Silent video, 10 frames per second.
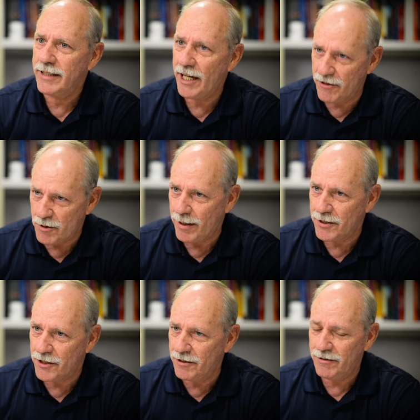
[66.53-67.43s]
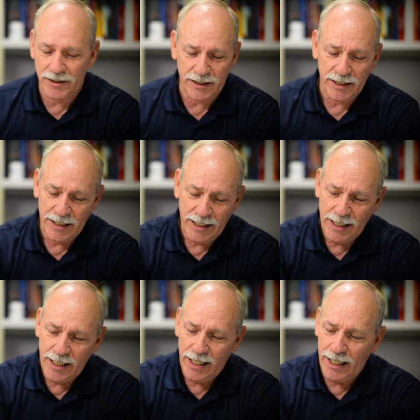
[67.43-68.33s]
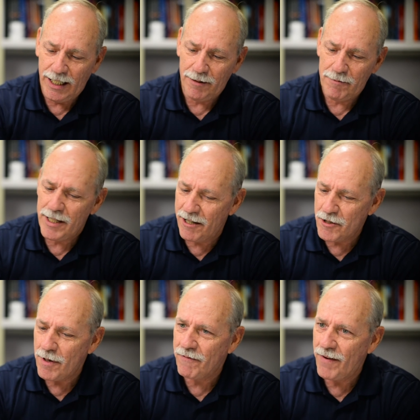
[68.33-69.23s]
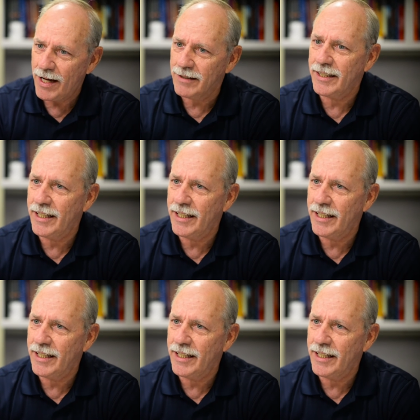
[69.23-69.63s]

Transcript: cares about students, uh, but he cares about faculty.